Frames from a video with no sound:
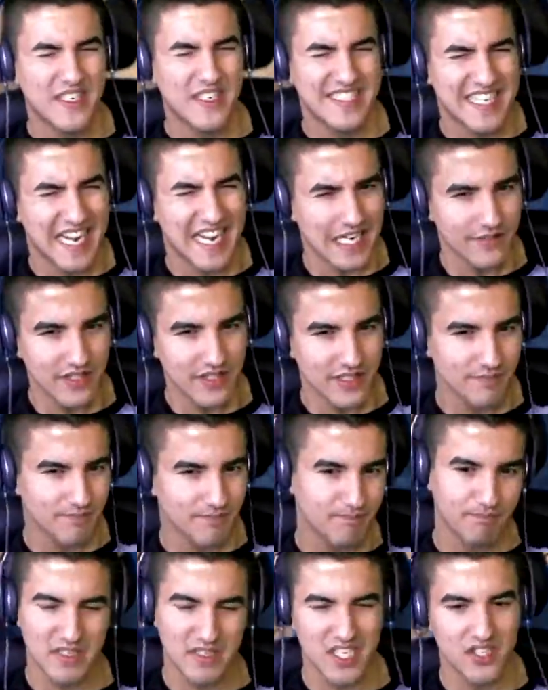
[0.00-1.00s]
which is kind of a,
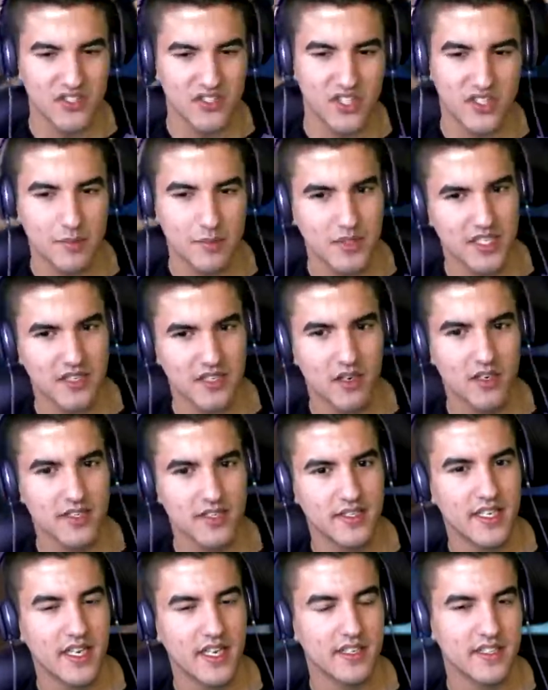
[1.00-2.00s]
a touchy subject on
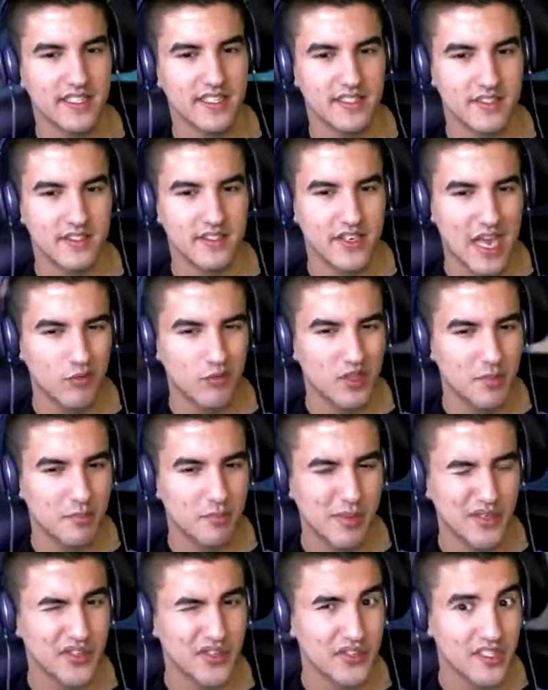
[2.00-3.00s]
Destiny, because it's, you can't
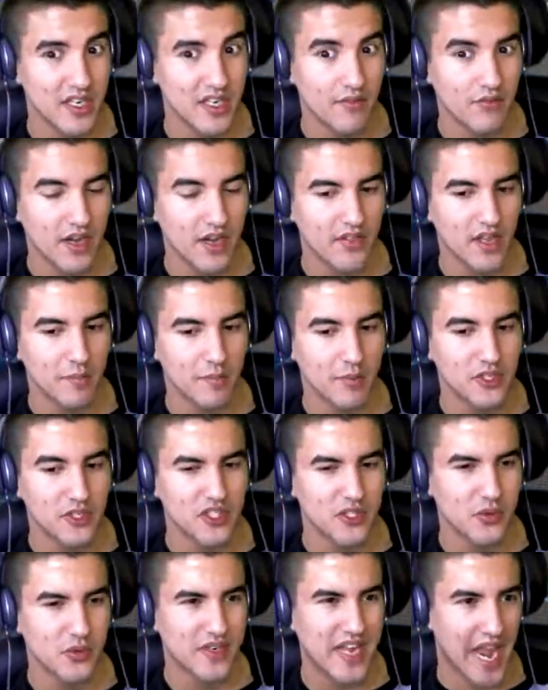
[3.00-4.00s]
build yourself for anything,
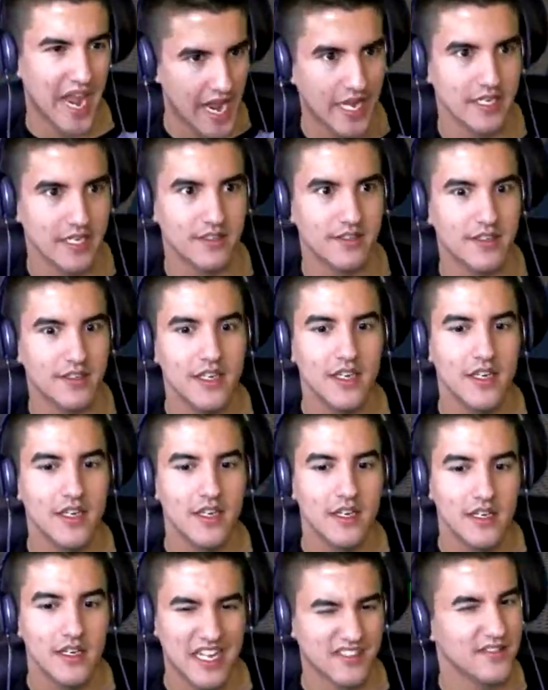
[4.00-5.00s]
but you can.
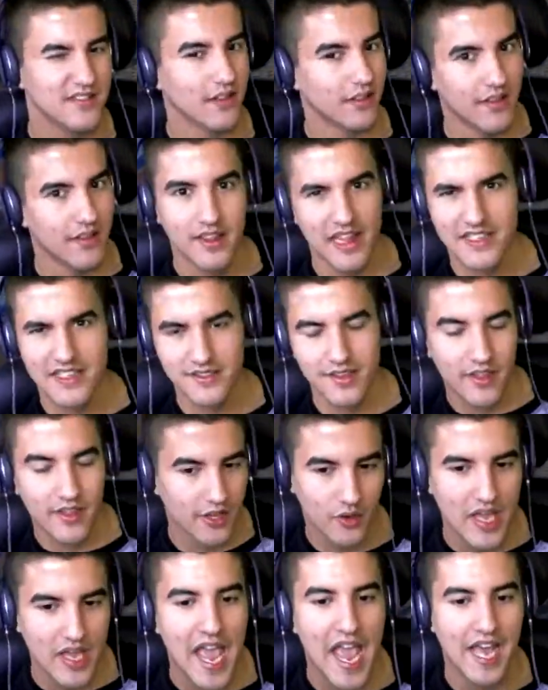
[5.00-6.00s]
That's the, th that's the thing you